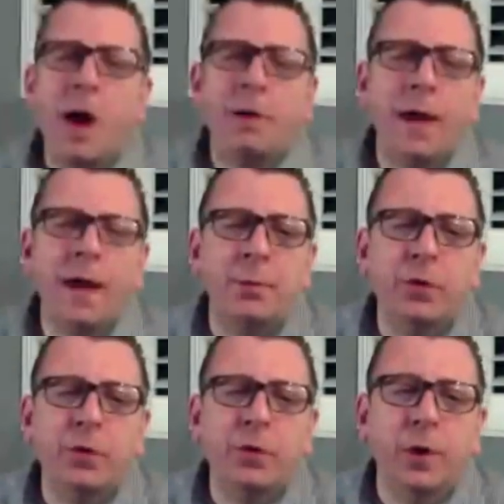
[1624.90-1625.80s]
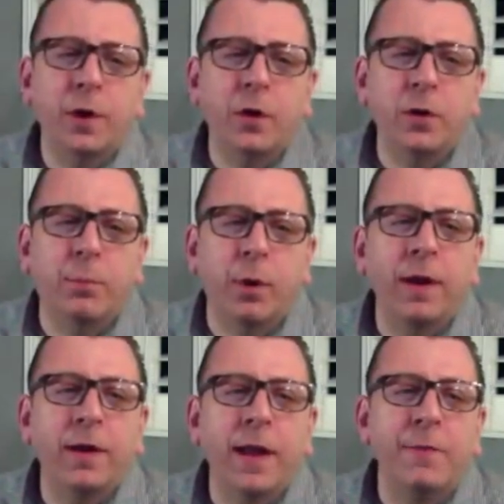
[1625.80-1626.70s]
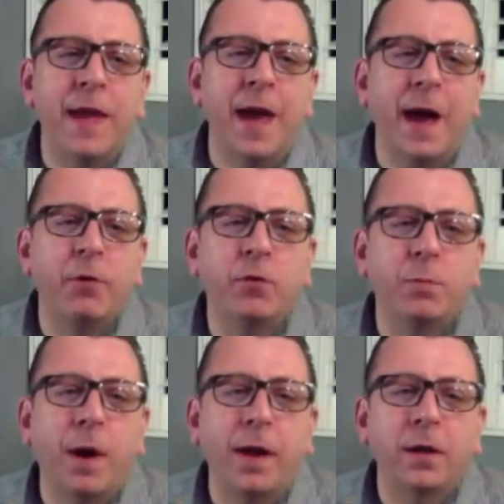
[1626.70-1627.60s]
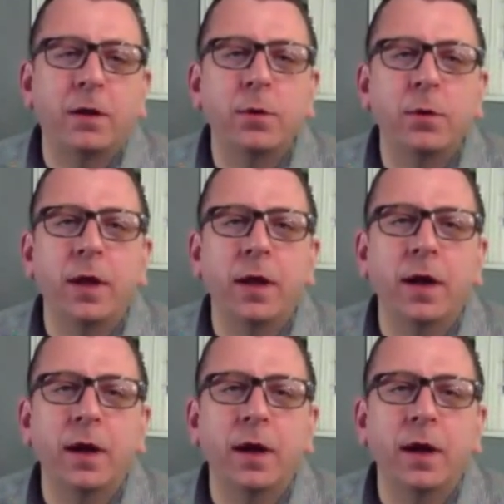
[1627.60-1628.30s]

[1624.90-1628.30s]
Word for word: wild animals. Are you bringing down the average by including